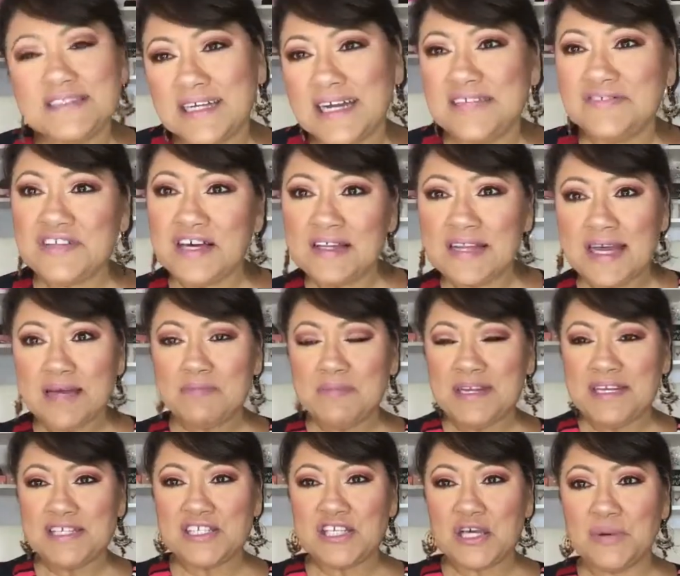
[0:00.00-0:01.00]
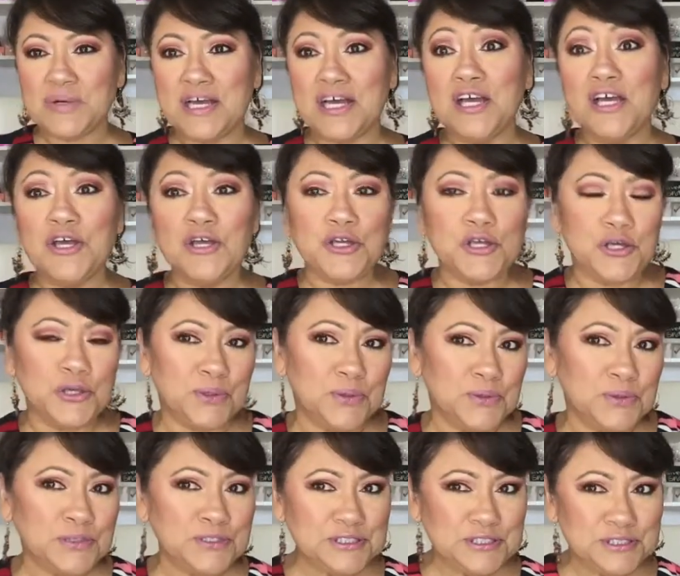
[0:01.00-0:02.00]
Did I sound like Minnesota?
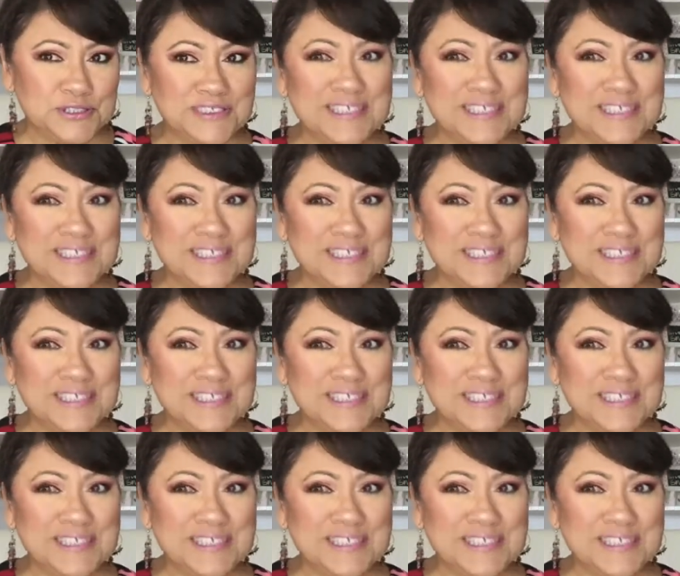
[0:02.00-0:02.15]
Cute.